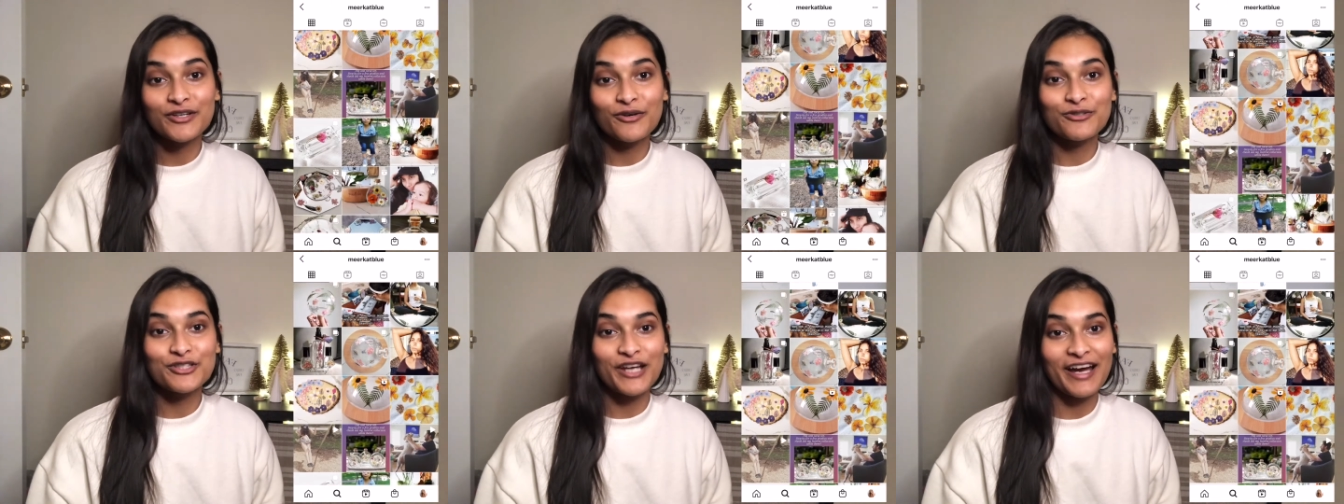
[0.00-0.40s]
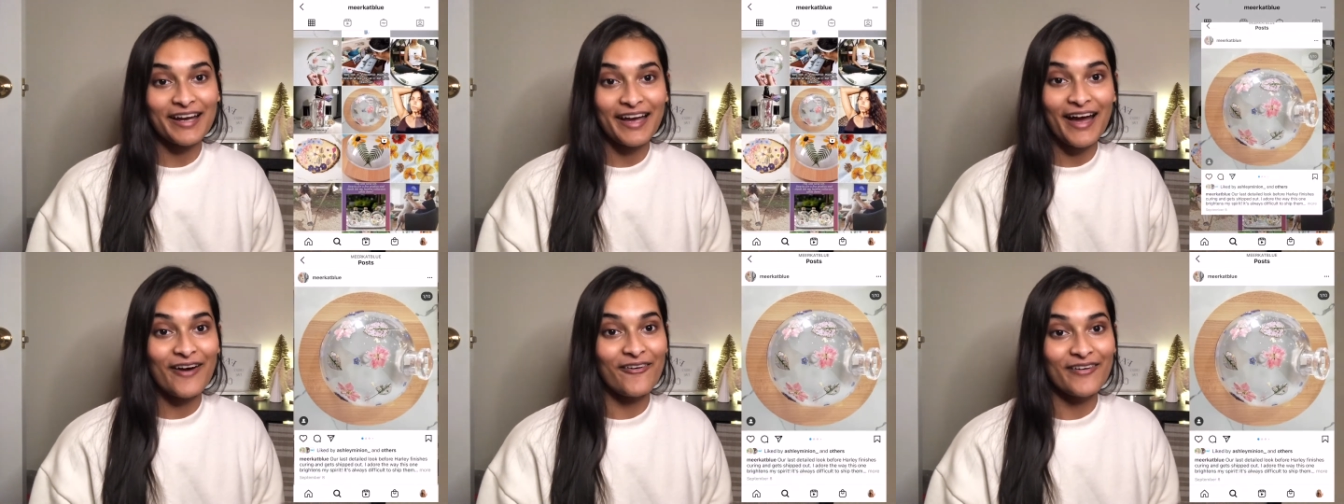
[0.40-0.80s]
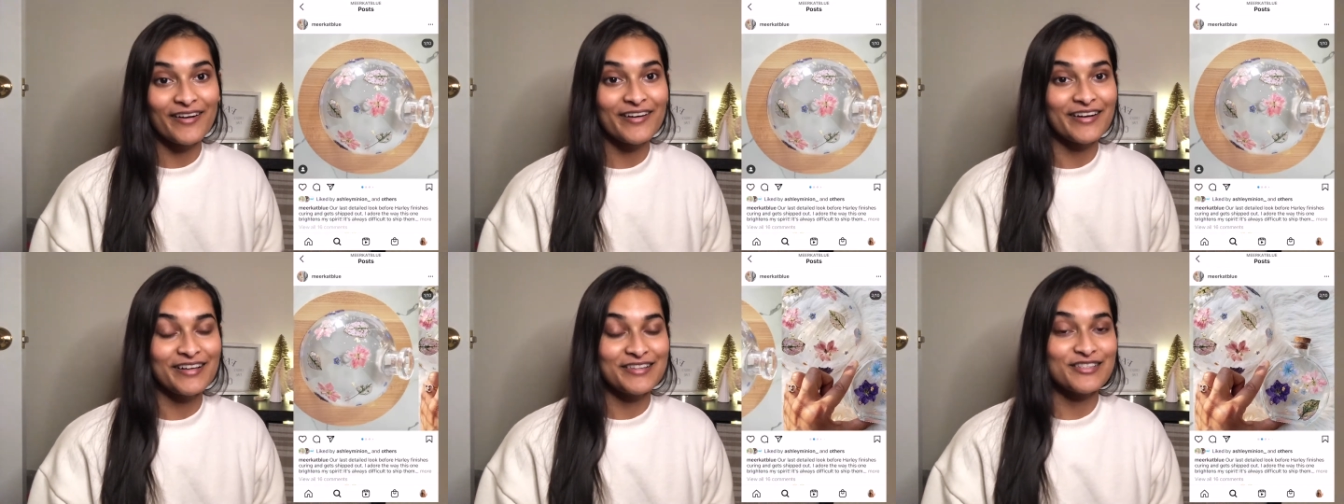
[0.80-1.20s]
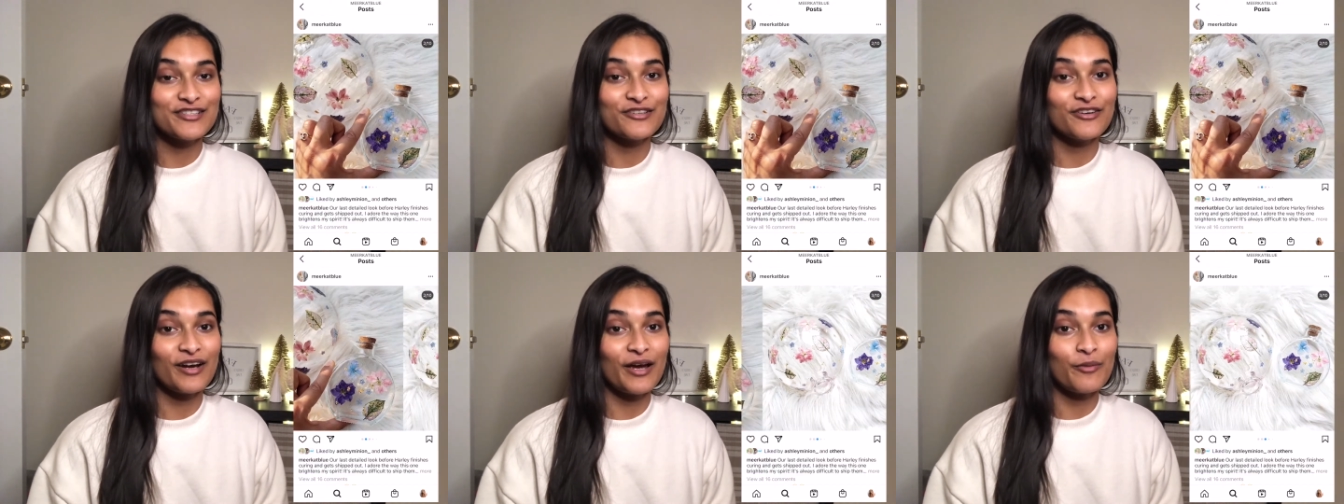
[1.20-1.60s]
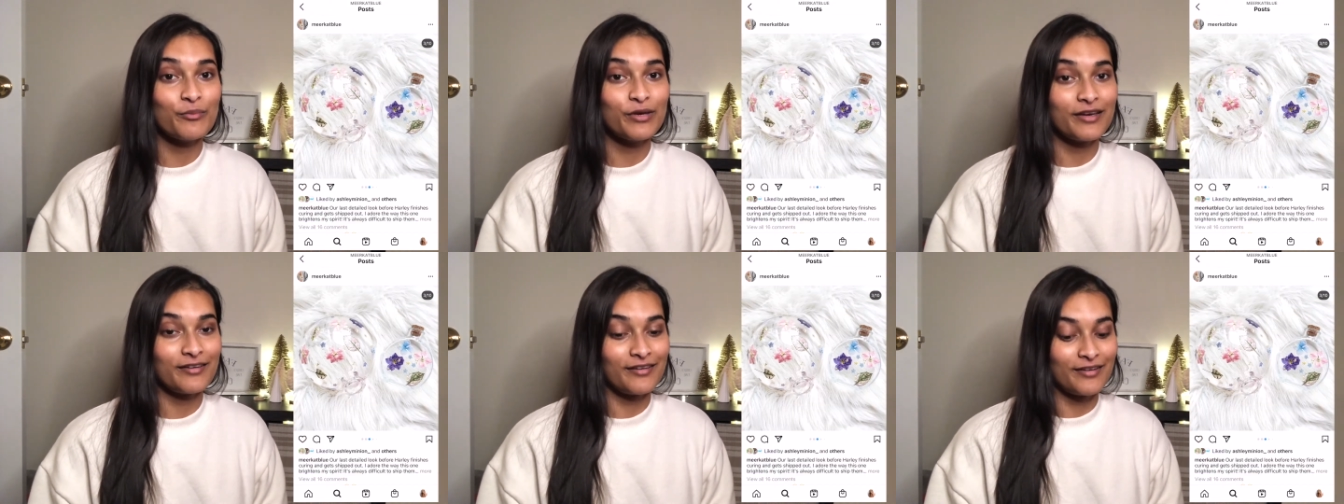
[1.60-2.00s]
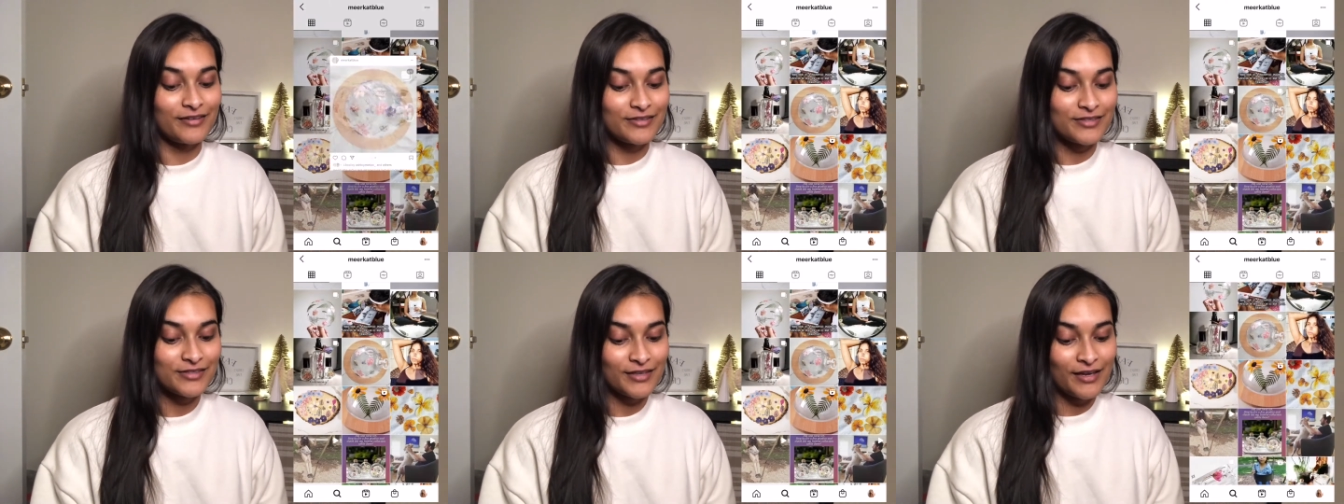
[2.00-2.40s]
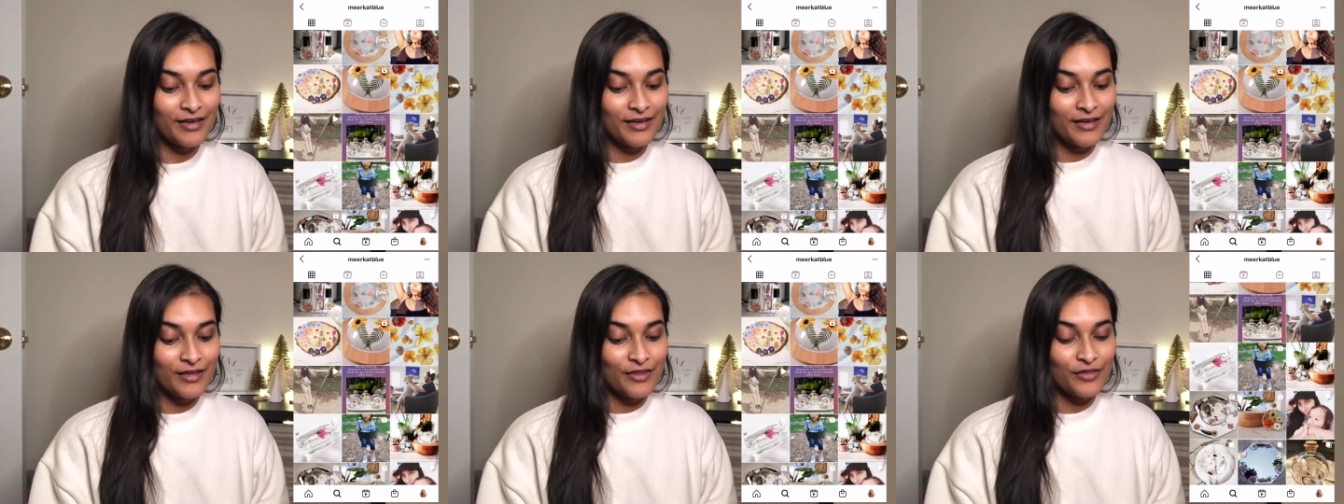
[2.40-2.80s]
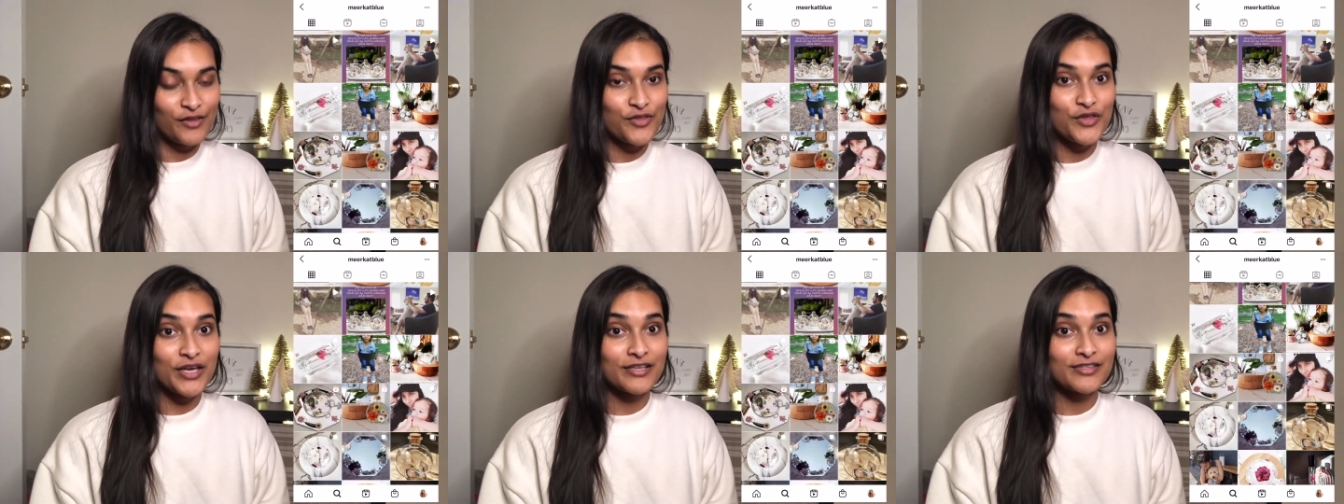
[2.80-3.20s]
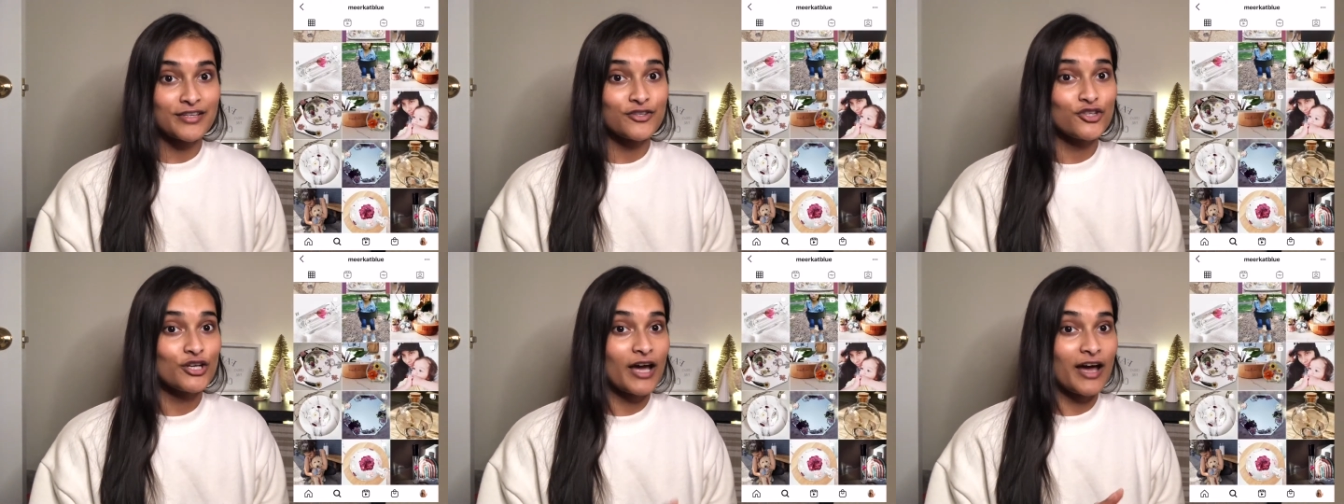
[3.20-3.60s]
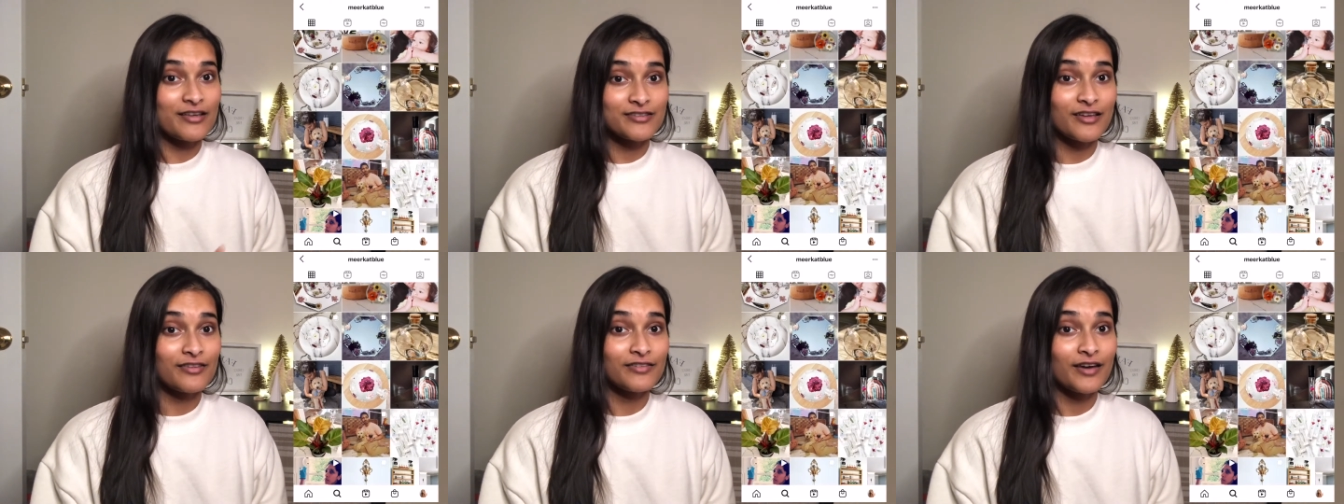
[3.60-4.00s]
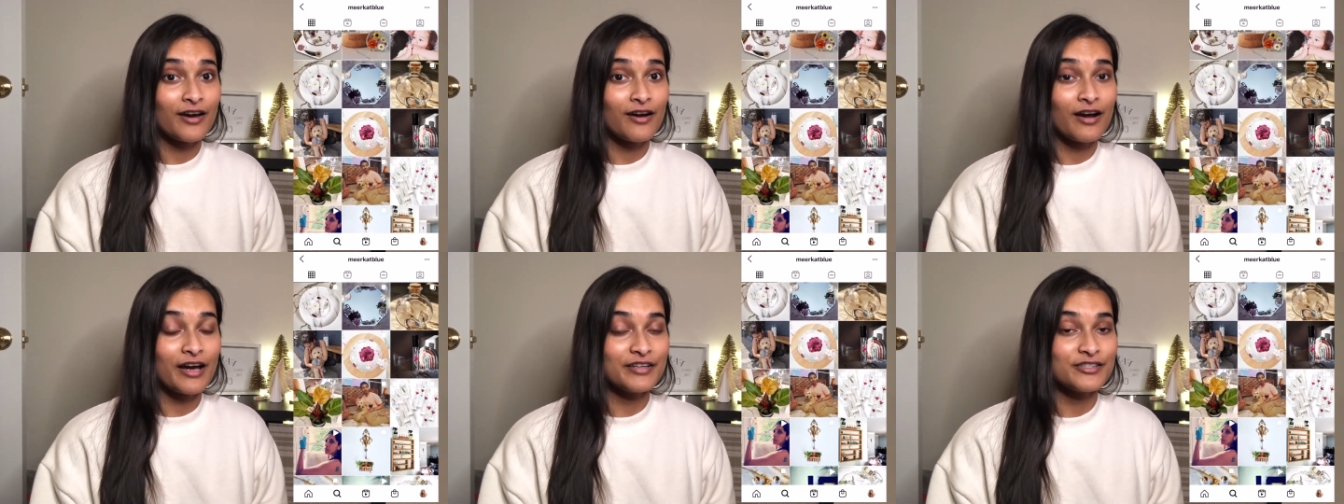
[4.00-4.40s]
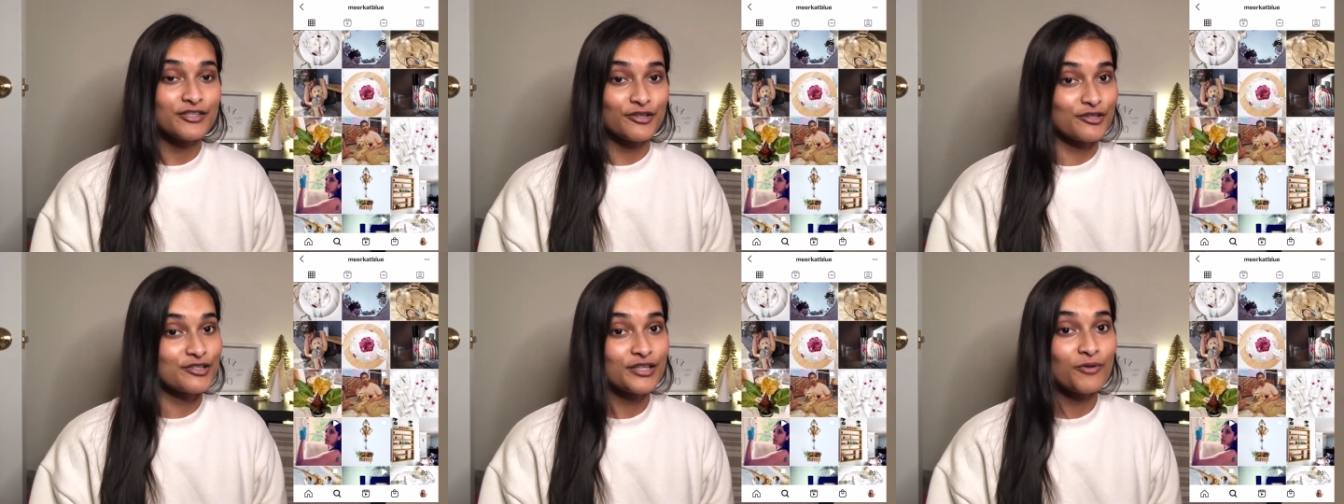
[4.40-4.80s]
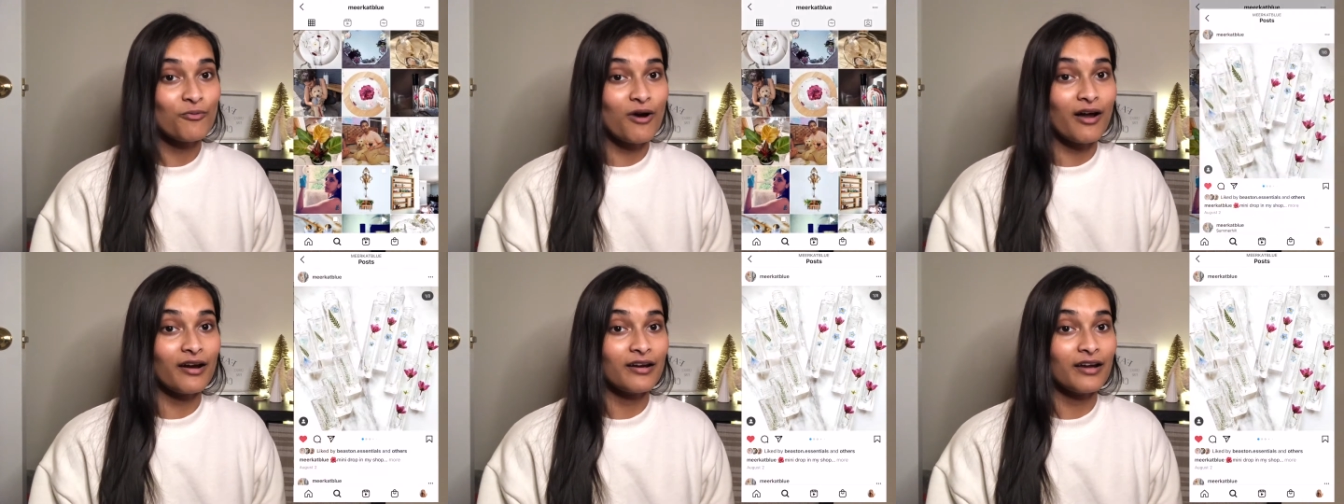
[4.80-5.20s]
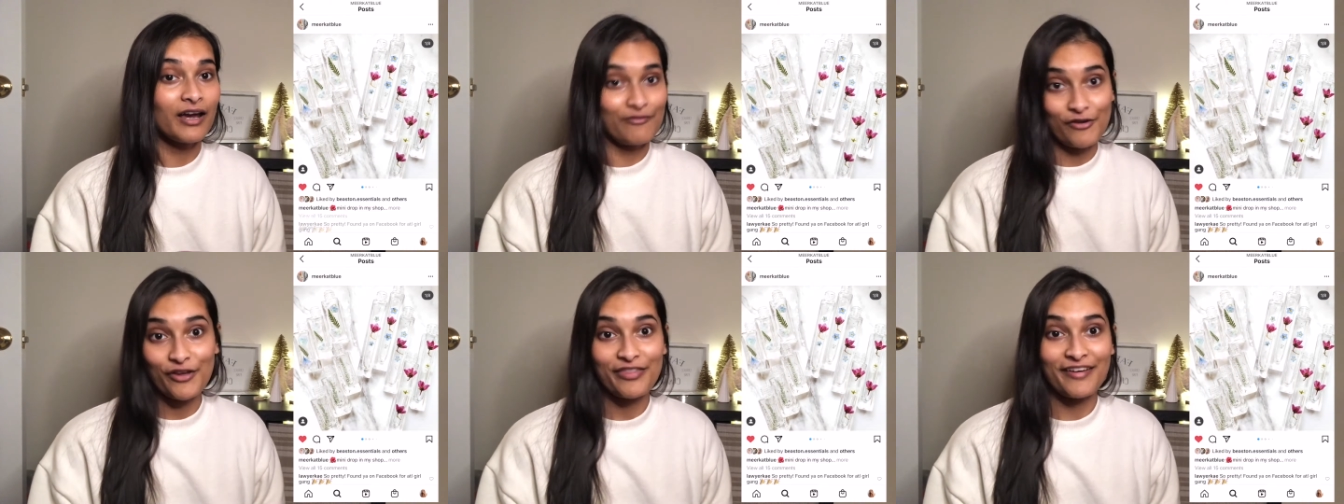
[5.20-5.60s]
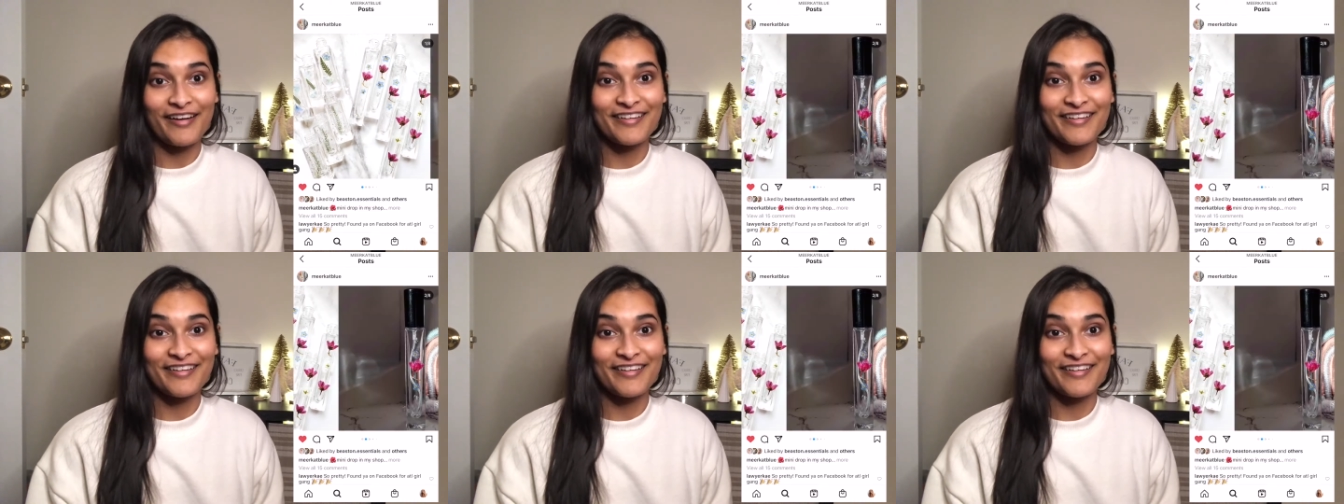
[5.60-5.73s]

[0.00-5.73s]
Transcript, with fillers: check out her Instagram because the things that she has on there, I seriously want everything.